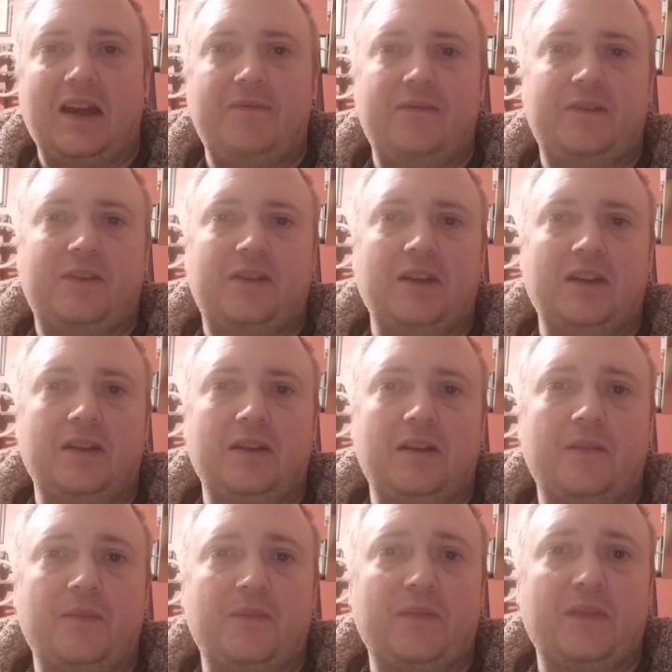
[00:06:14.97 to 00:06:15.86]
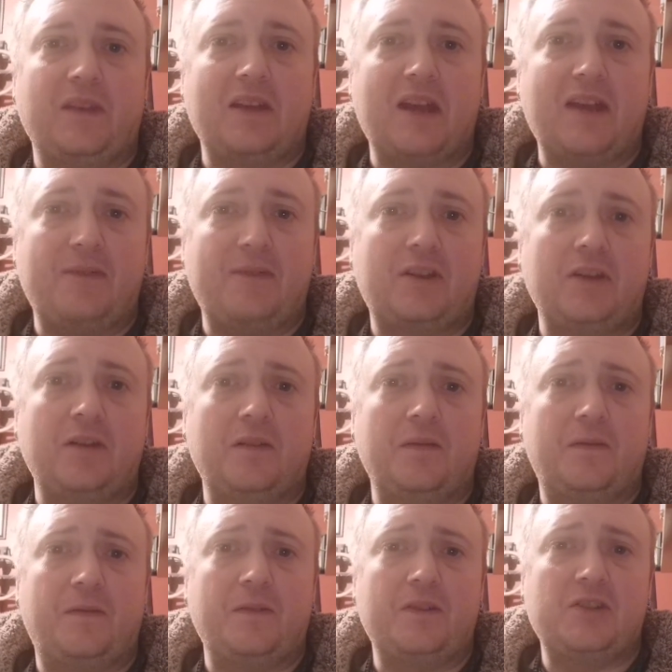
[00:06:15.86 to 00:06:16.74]
advocate
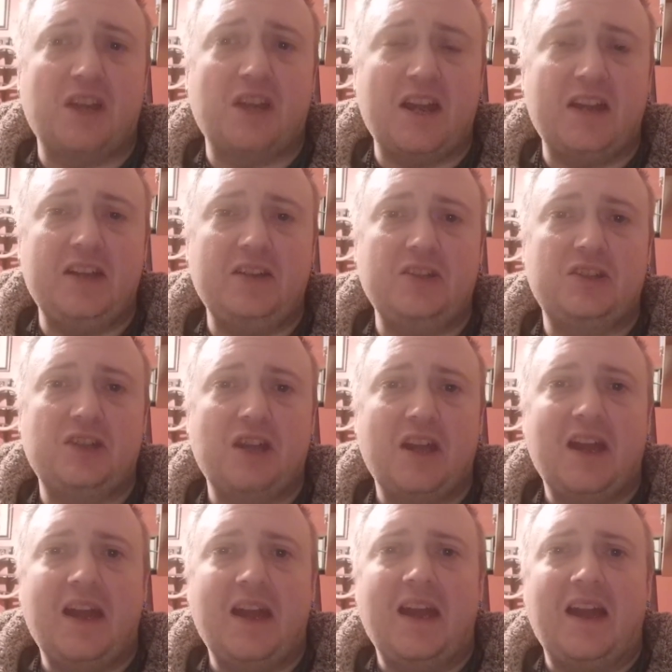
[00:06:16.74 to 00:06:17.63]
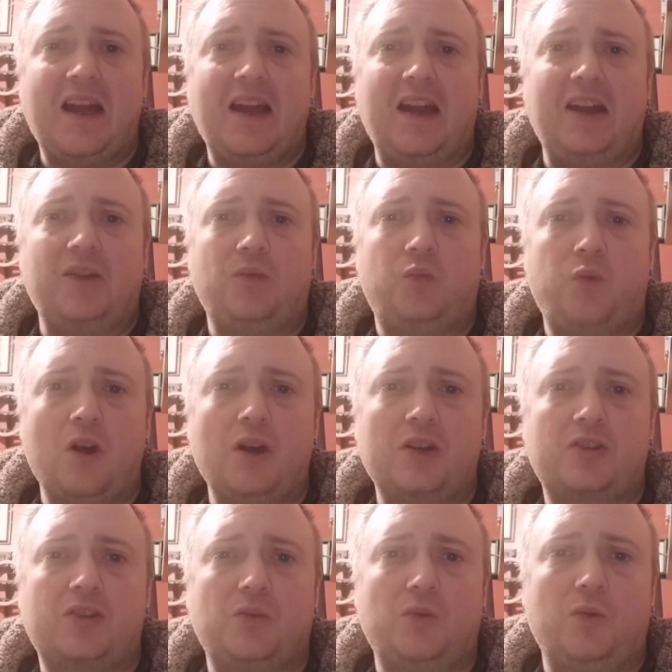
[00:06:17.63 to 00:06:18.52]
for change, and
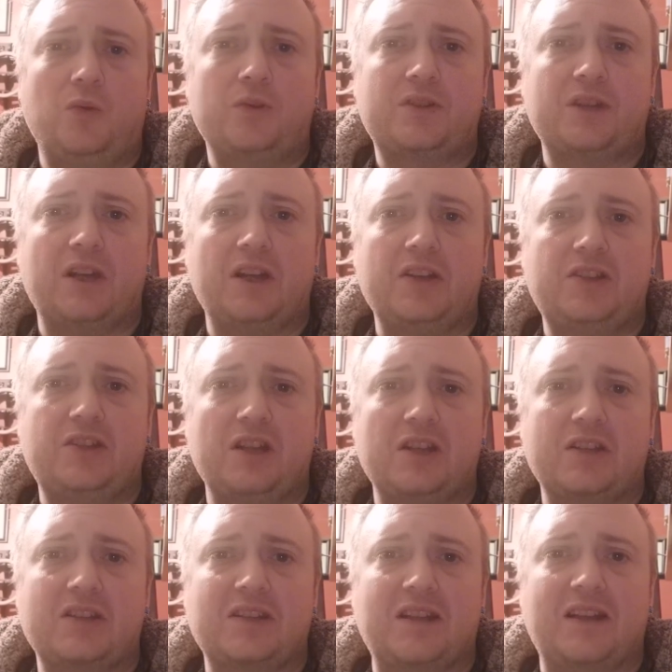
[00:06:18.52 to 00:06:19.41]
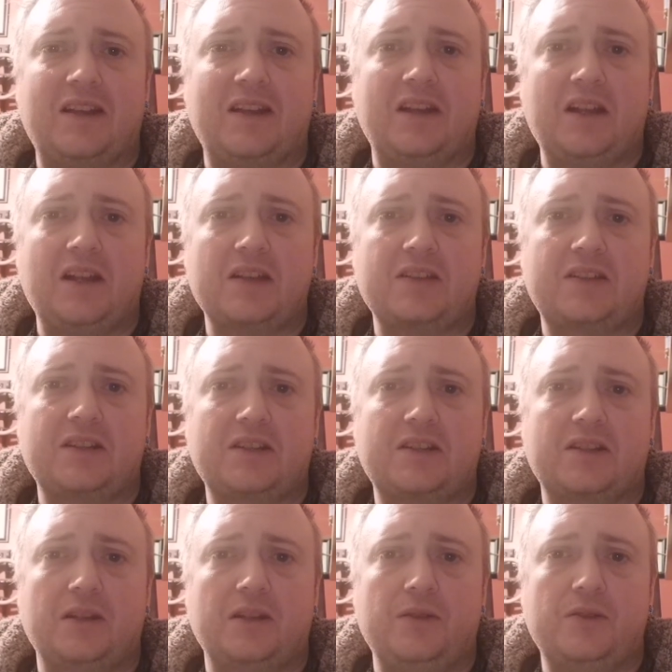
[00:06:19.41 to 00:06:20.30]
work towards a just and
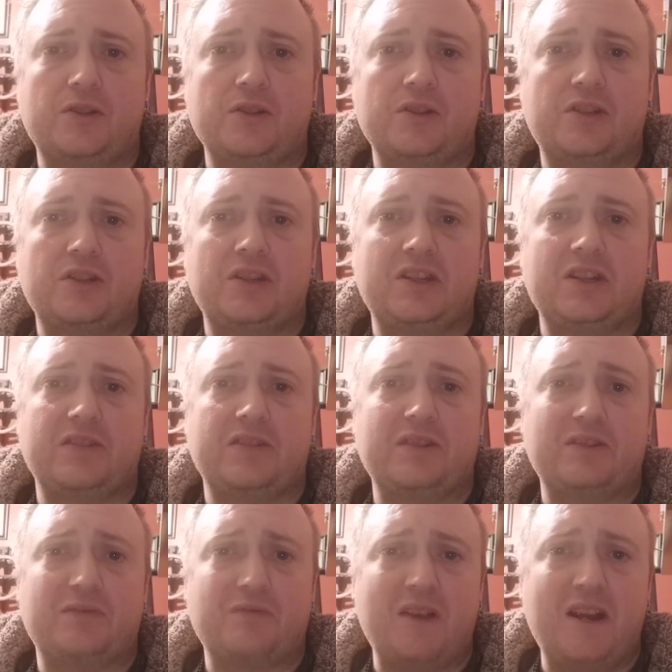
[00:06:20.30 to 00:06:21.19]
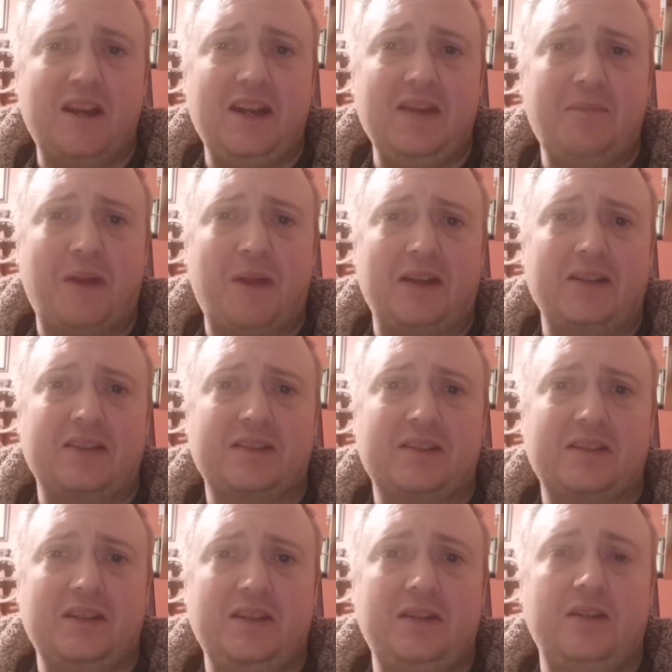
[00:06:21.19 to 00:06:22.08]
lasting solution to the
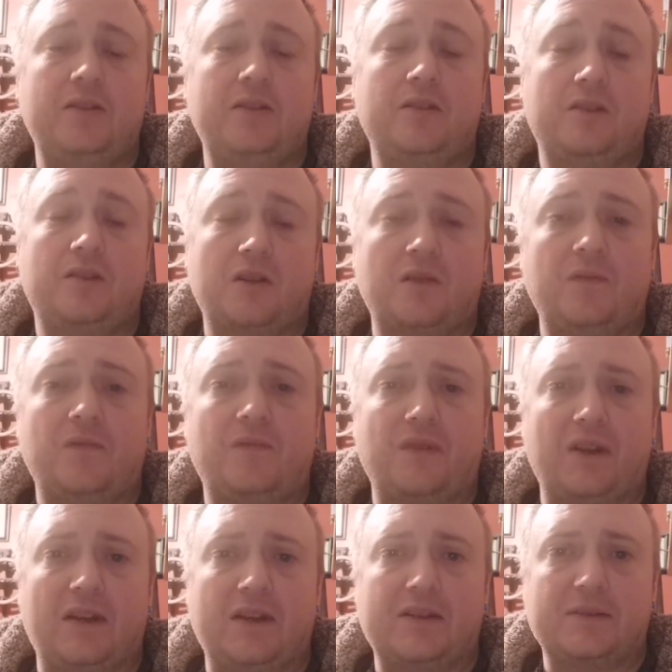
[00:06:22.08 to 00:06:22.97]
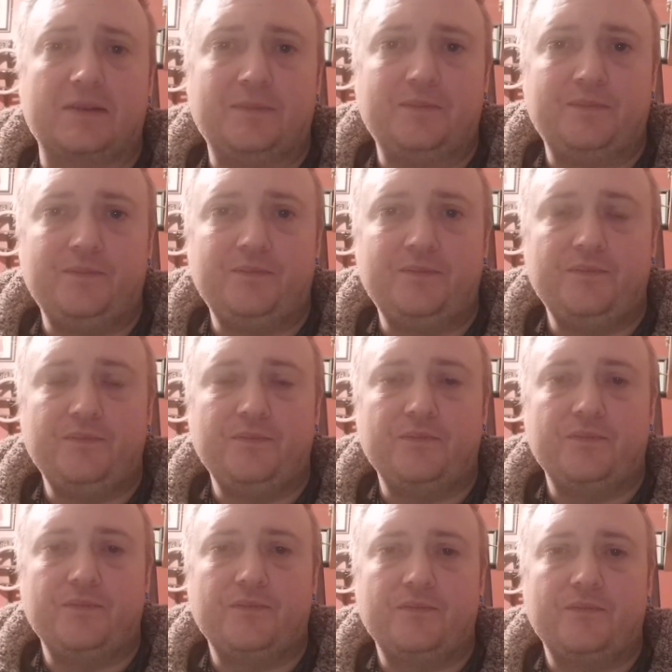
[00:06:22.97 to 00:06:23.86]
Israeli-Palestinian conflict.
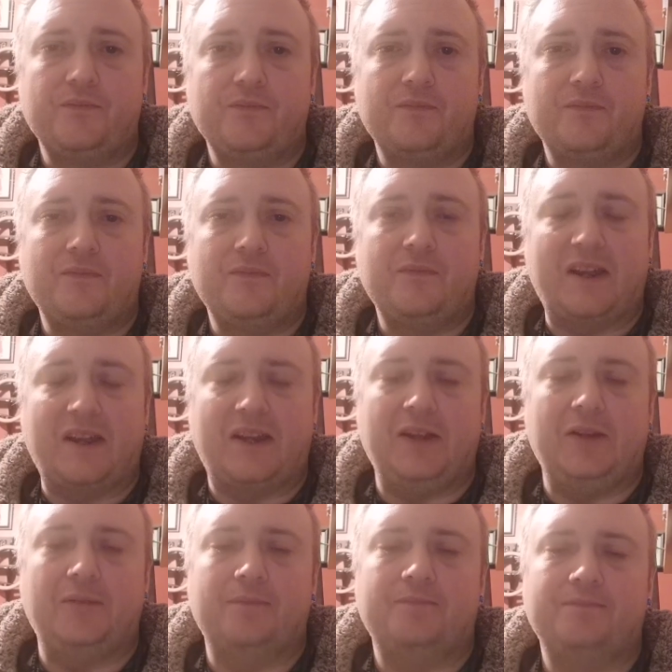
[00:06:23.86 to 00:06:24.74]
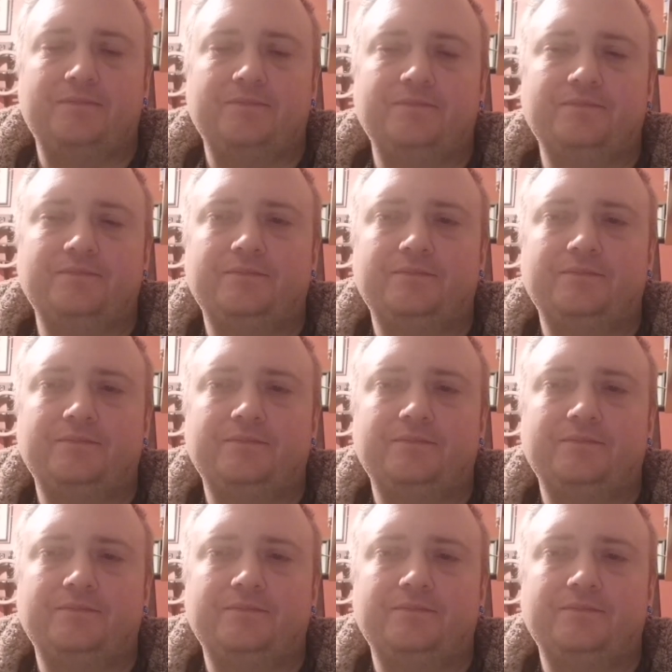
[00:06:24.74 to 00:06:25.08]
Thank you.